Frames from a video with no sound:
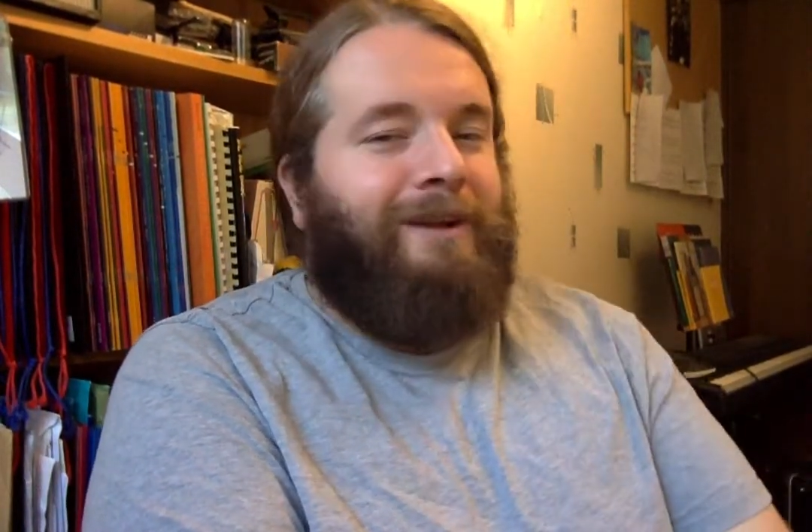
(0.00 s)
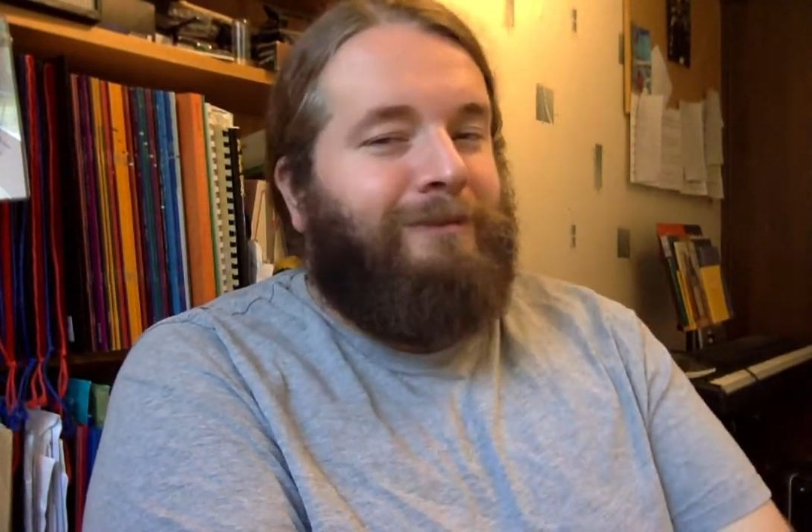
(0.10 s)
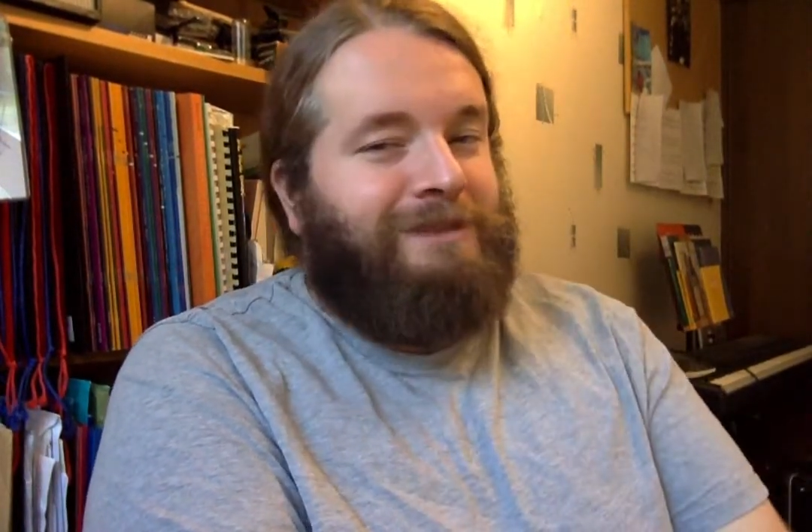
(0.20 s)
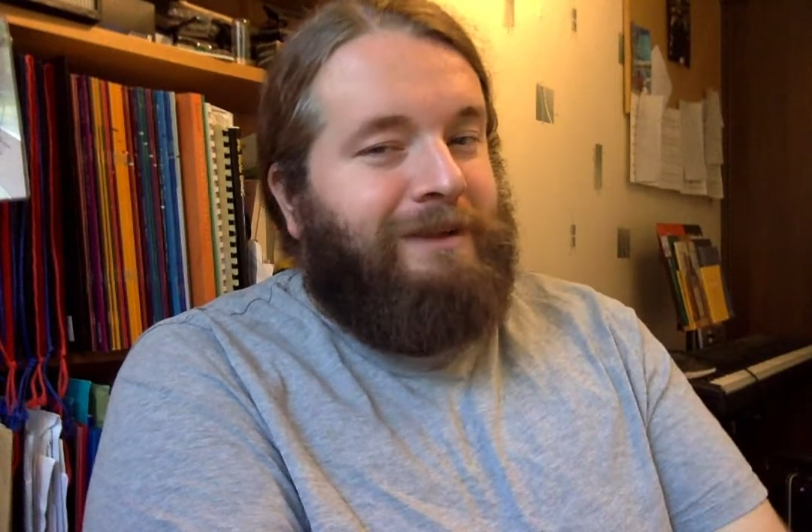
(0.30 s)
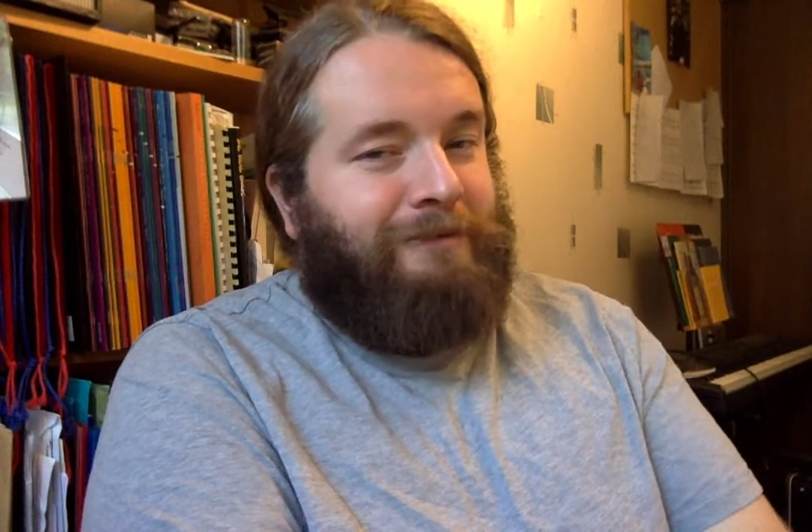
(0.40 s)
and
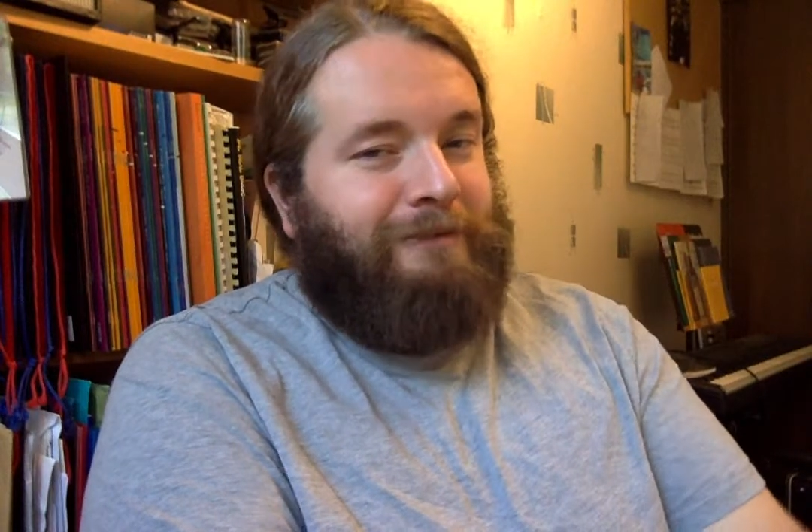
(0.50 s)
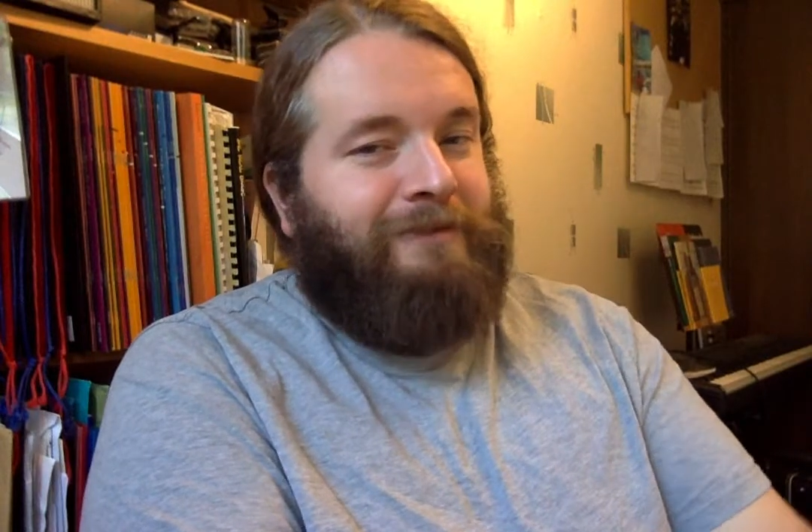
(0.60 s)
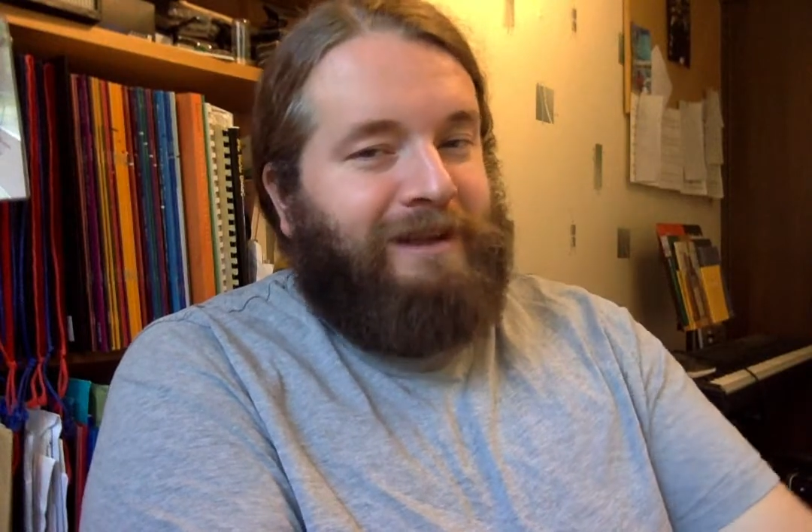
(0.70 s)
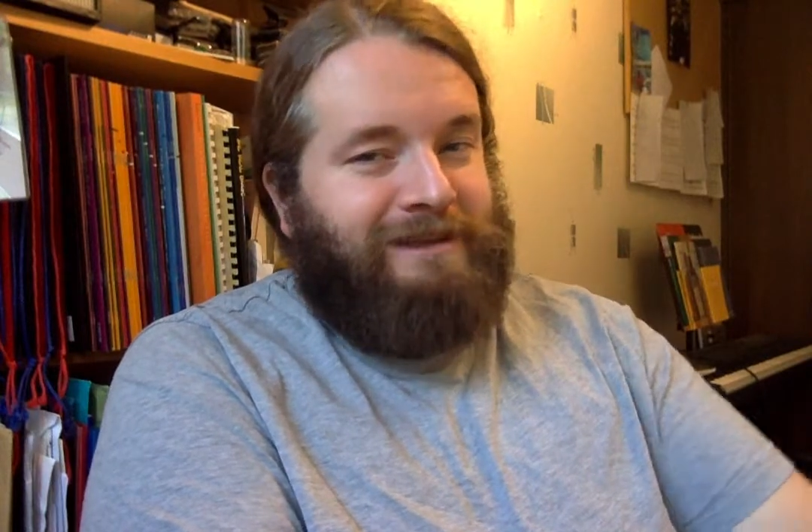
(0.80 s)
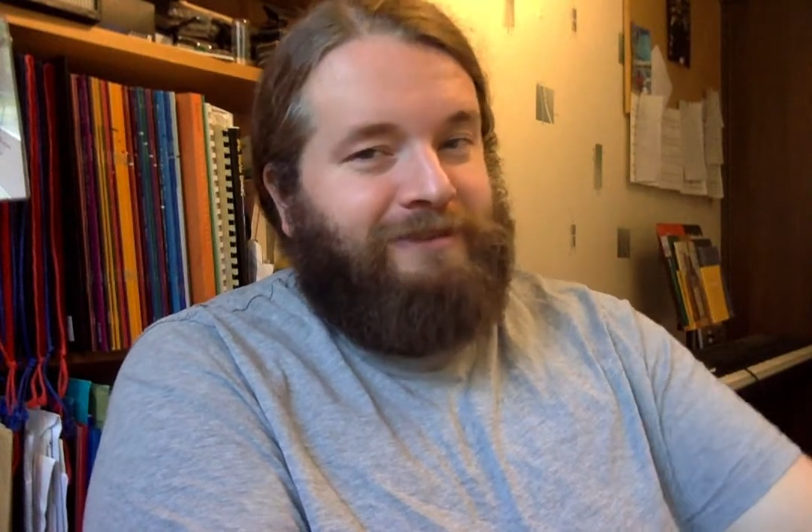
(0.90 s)
almost everyone
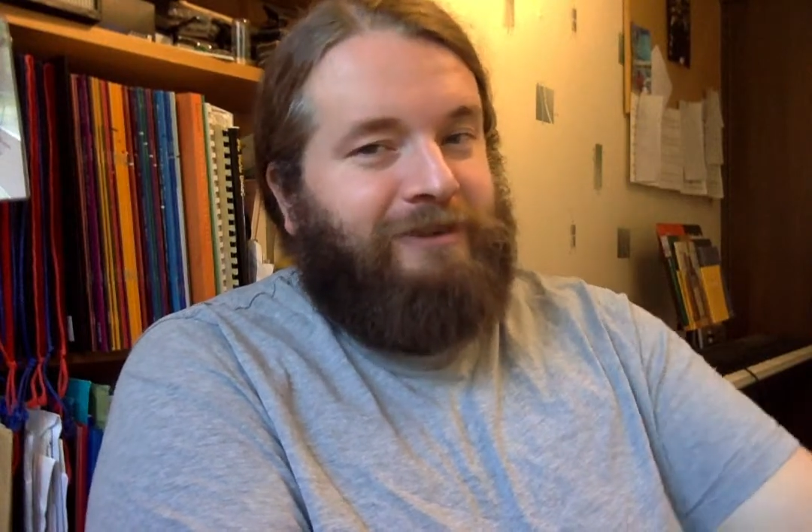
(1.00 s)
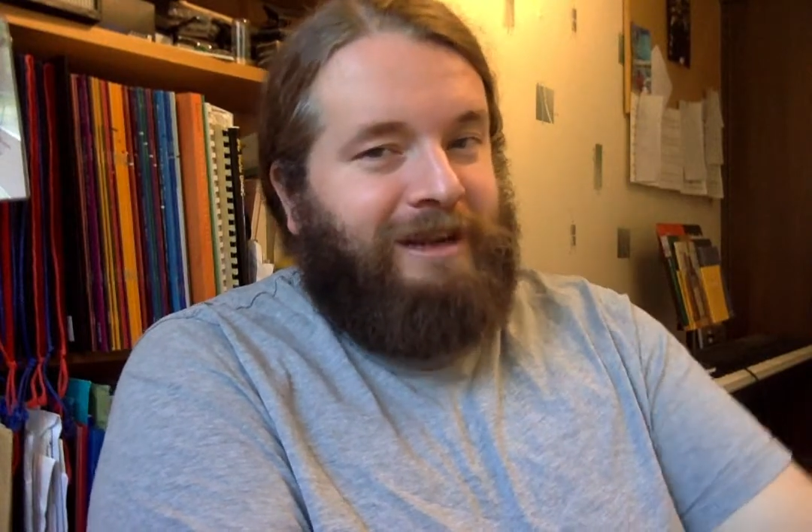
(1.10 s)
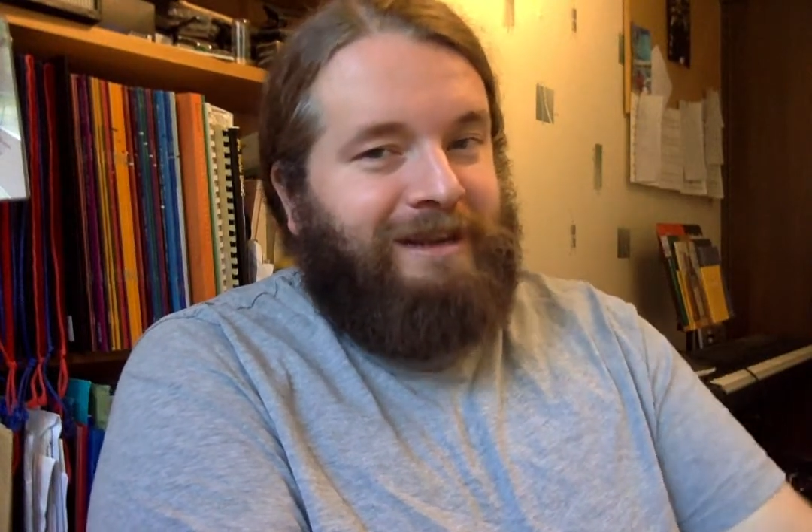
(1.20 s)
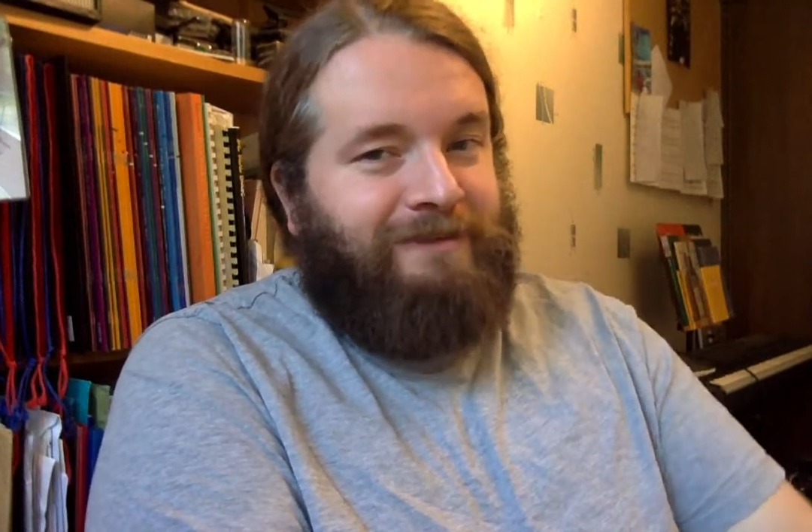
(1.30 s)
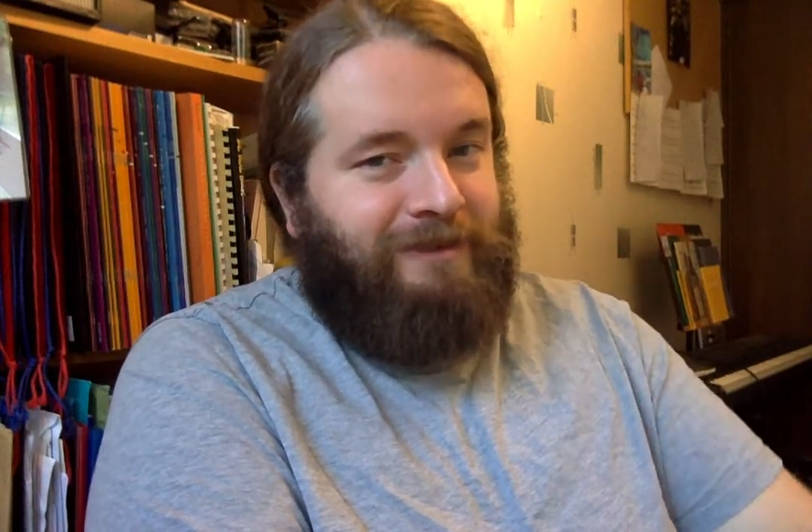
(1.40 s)
finds it
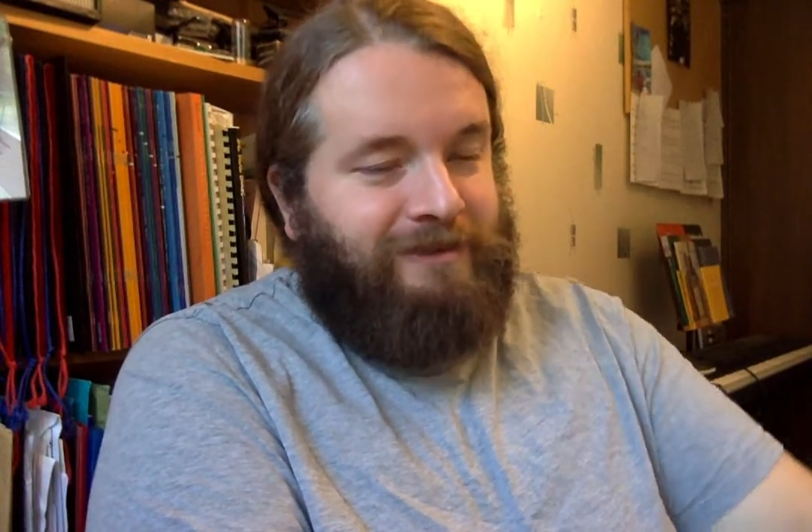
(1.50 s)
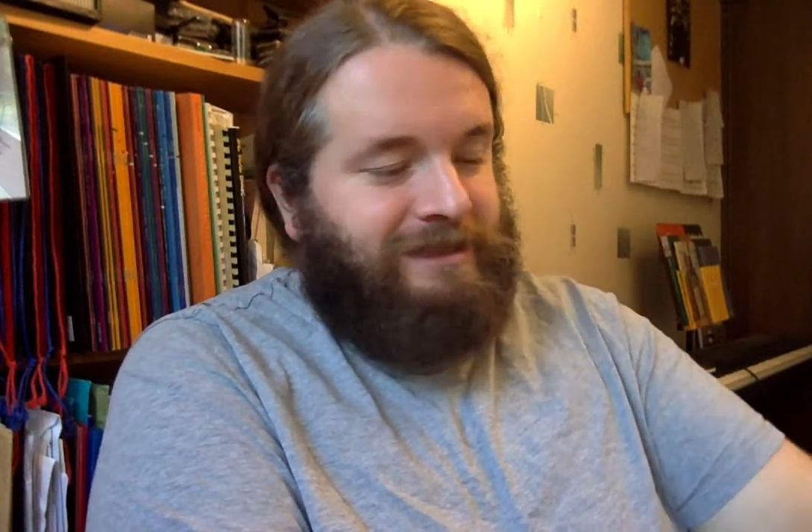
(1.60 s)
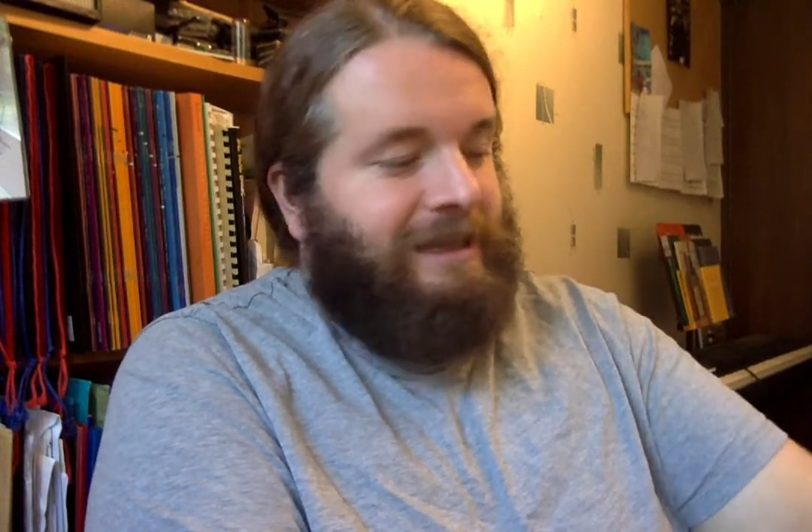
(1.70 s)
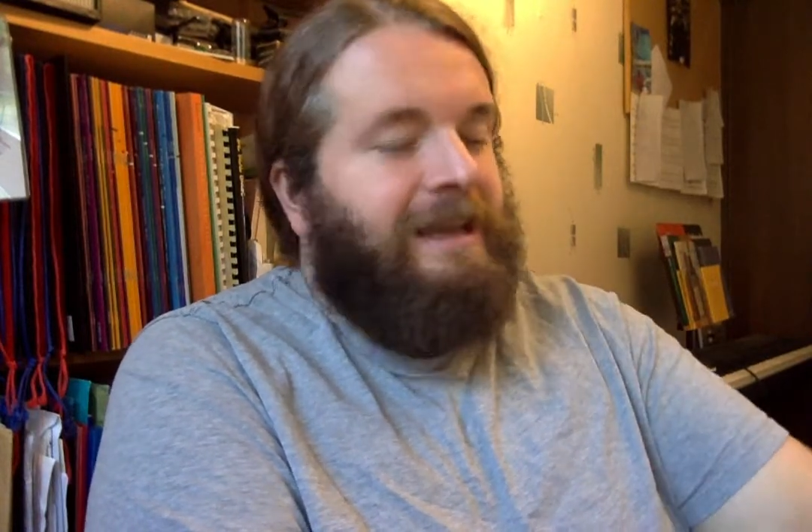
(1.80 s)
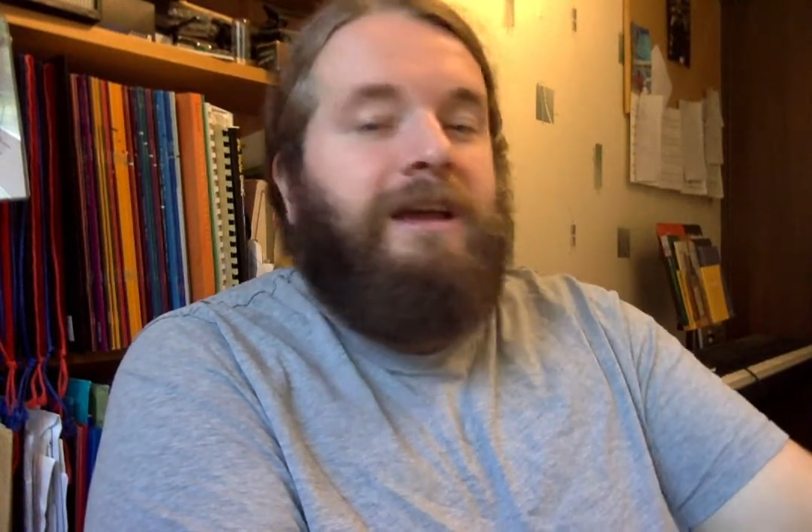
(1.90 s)
tricky at first,